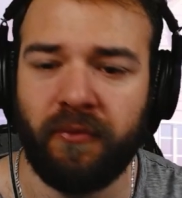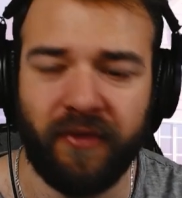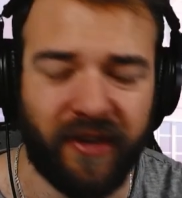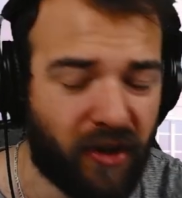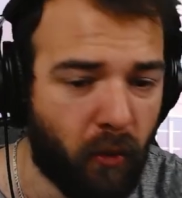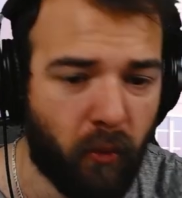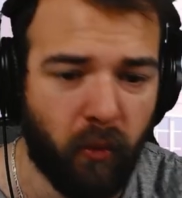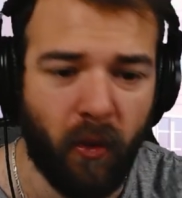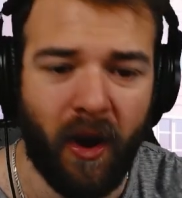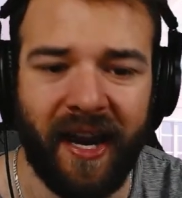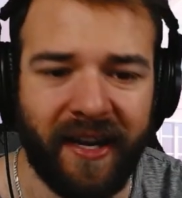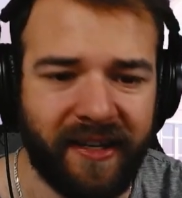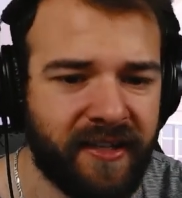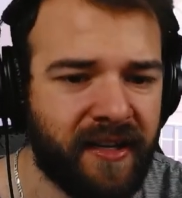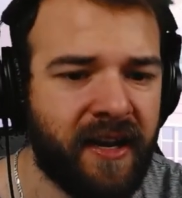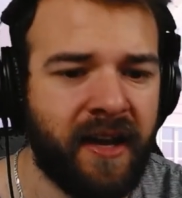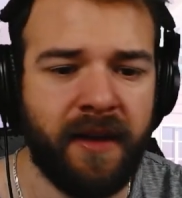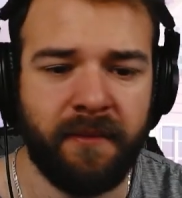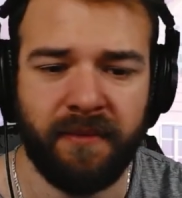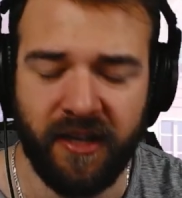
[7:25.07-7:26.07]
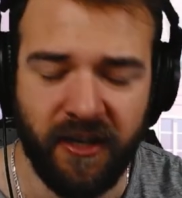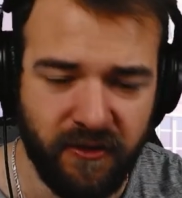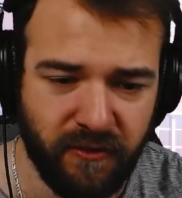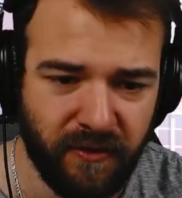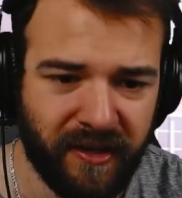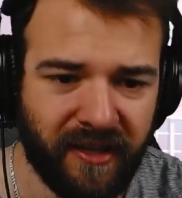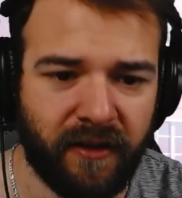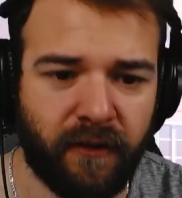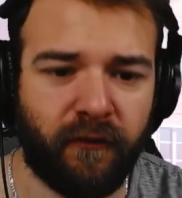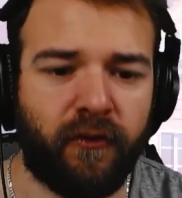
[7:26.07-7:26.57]
We go wide because
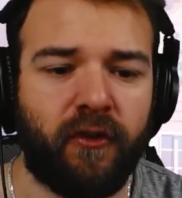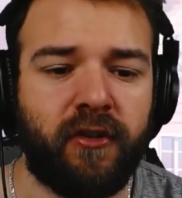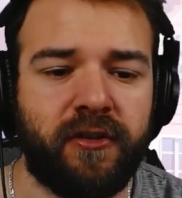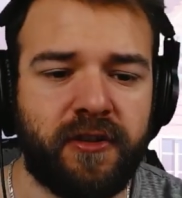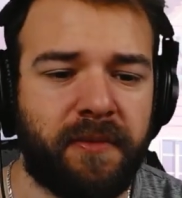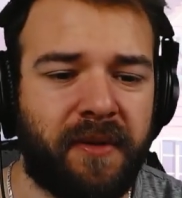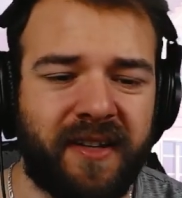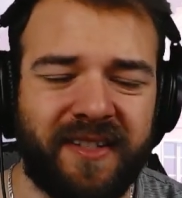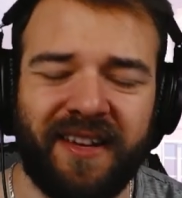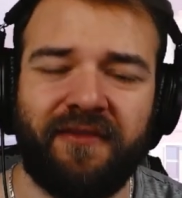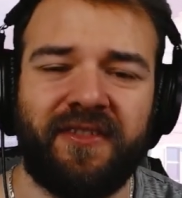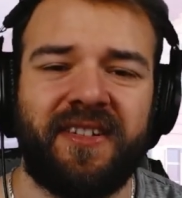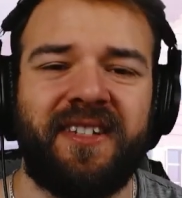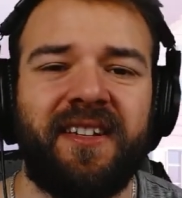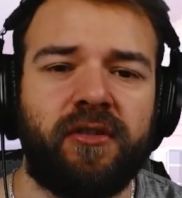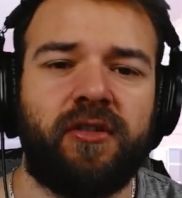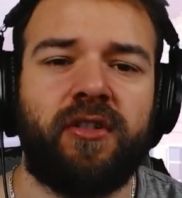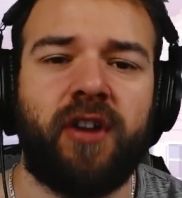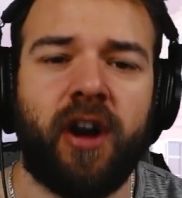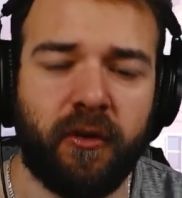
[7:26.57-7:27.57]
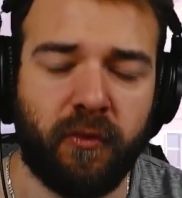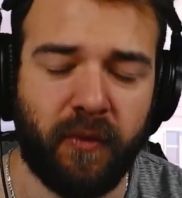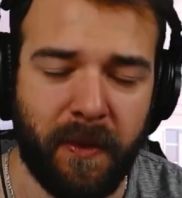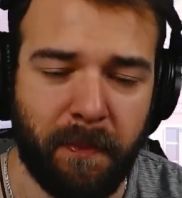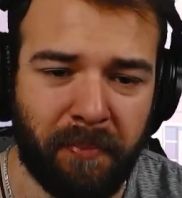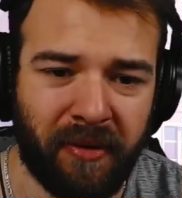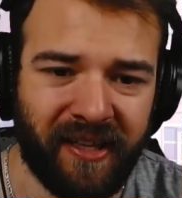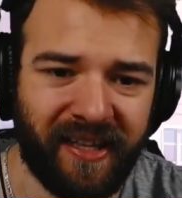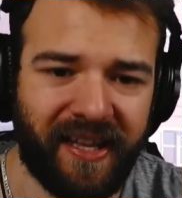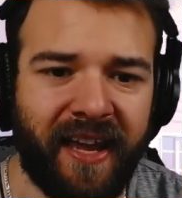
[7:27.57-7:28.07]
we can afford to, because every single card we
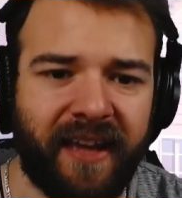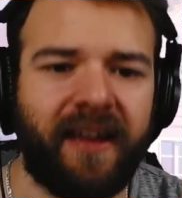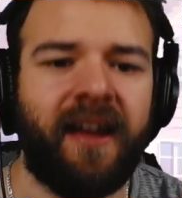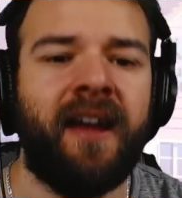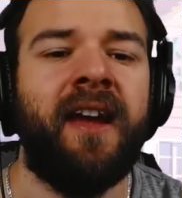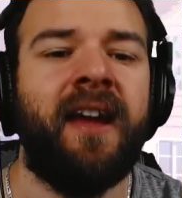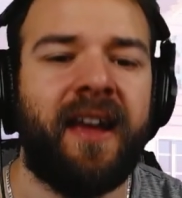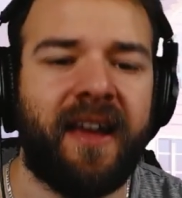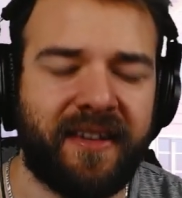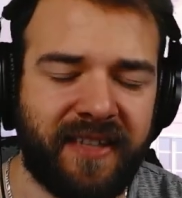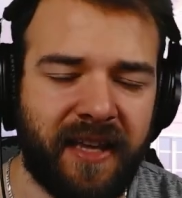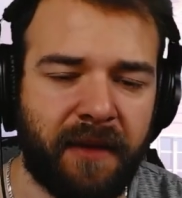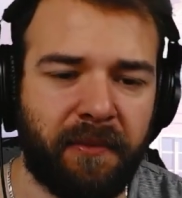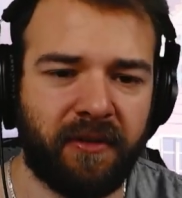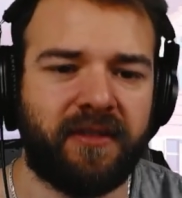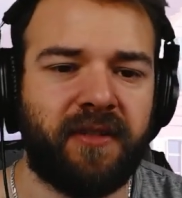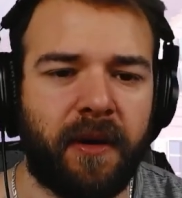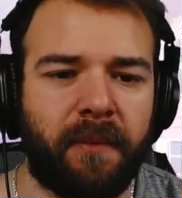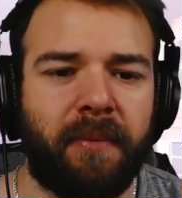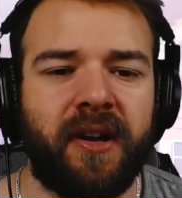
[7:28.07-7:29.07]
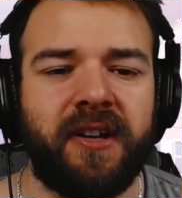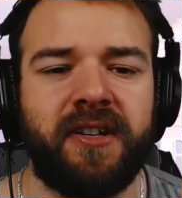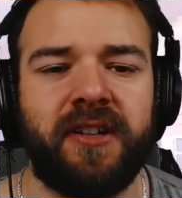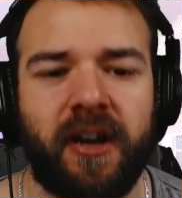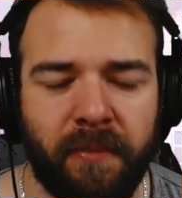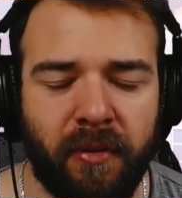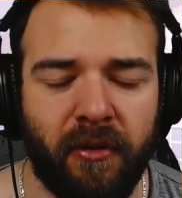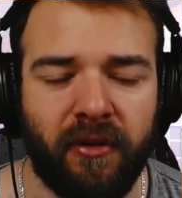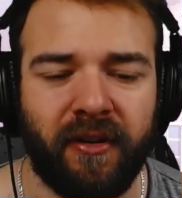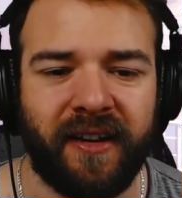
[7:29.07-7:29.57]
play is able to punch
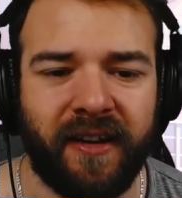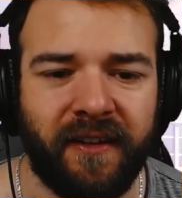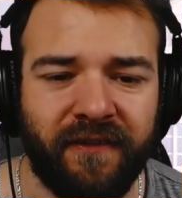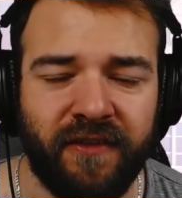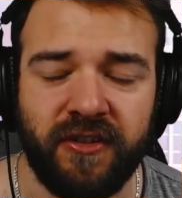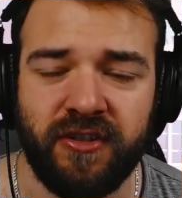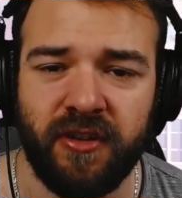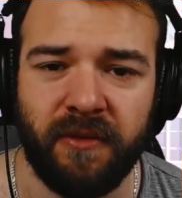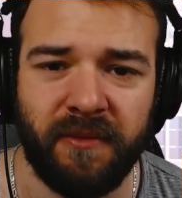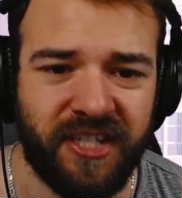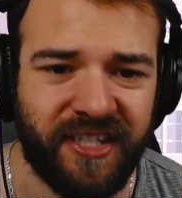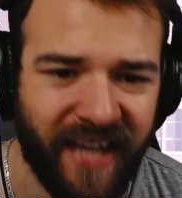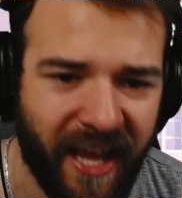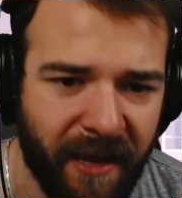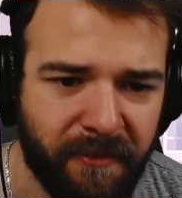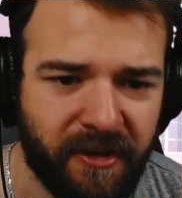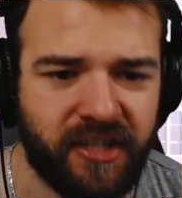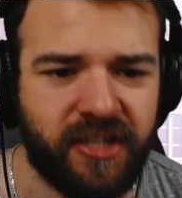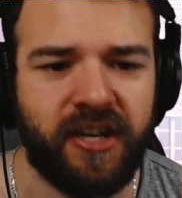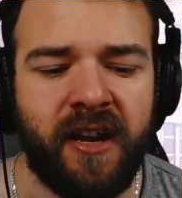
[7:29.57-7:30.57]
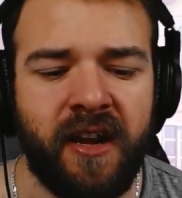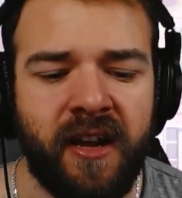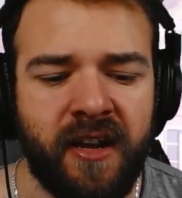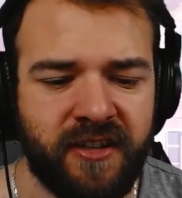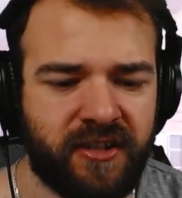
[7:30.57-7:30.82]
our opponent in for so much damage.